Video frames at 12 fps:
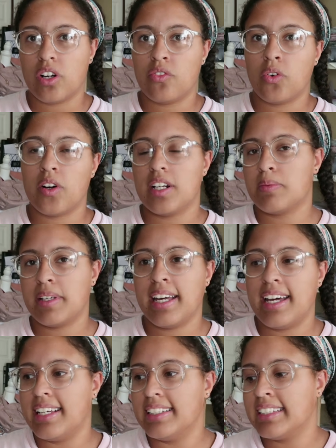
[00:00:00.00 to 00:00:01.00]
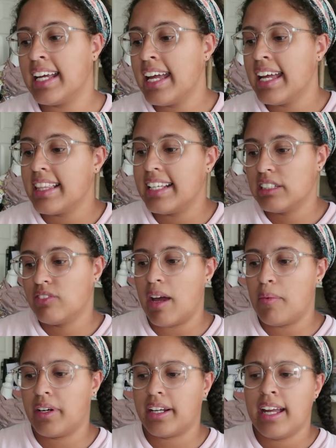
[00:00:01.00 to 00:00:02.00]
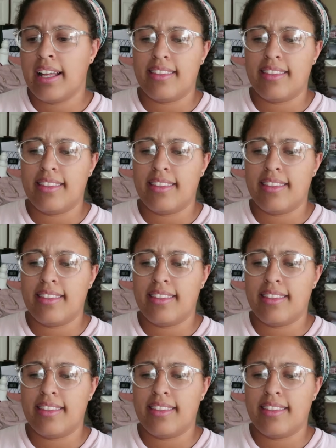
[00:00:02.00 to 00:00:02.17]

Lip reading: 44 is because this fabric,